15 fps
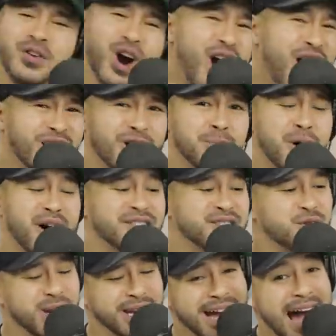For 100 bucks,
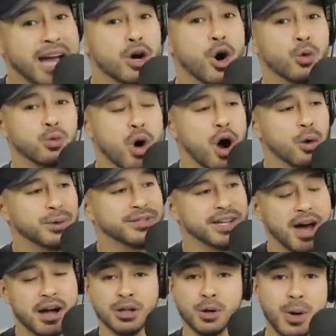you cannot go wrong with the
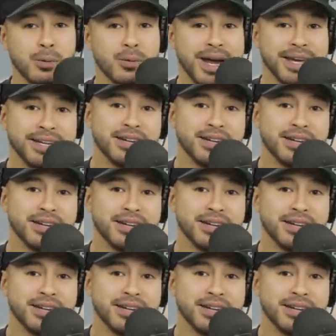colorway right